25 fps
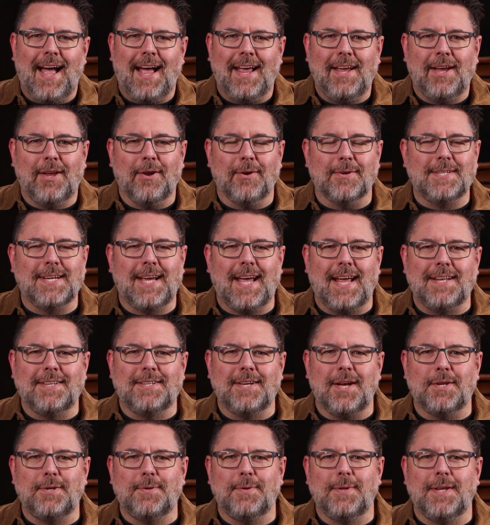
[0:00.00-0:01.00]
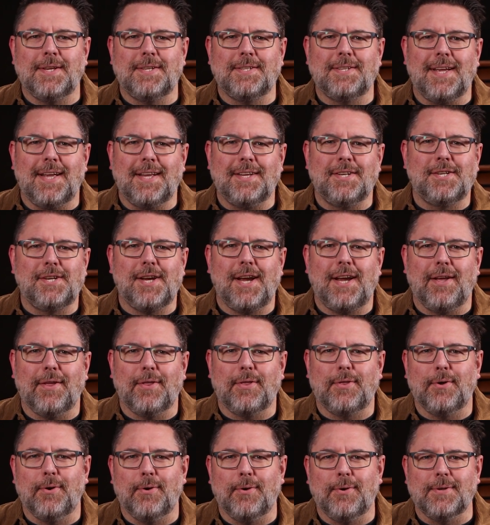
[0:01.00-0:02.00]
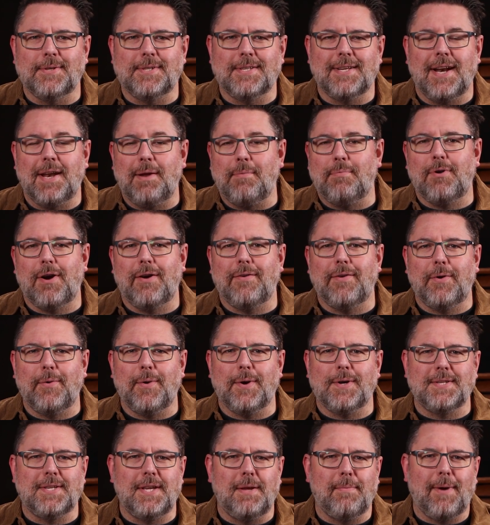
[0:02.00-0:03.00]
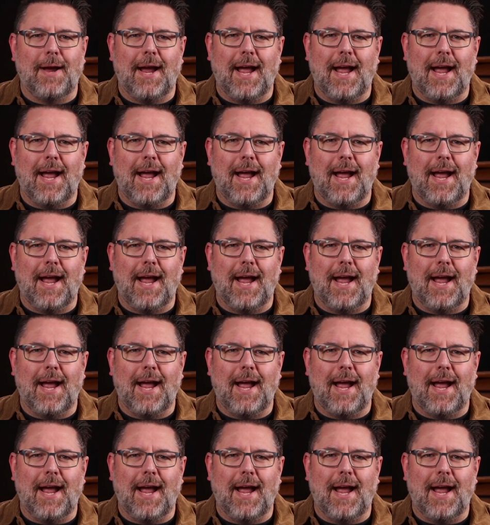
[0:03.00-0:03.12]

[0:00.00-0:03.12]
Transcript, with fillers: You can also get in touch with us and share your thoughts and any prayer requests that you